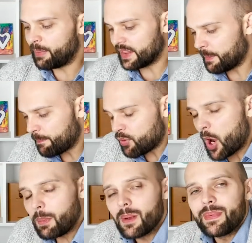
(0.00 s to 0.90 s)
the
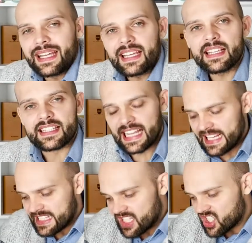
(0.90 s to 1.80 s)
problem is
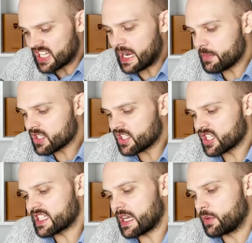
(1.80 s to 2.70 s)
the same as I
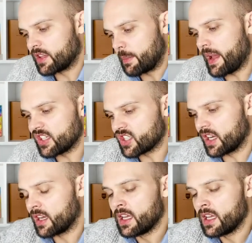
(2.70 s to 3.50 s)
just said with dementia.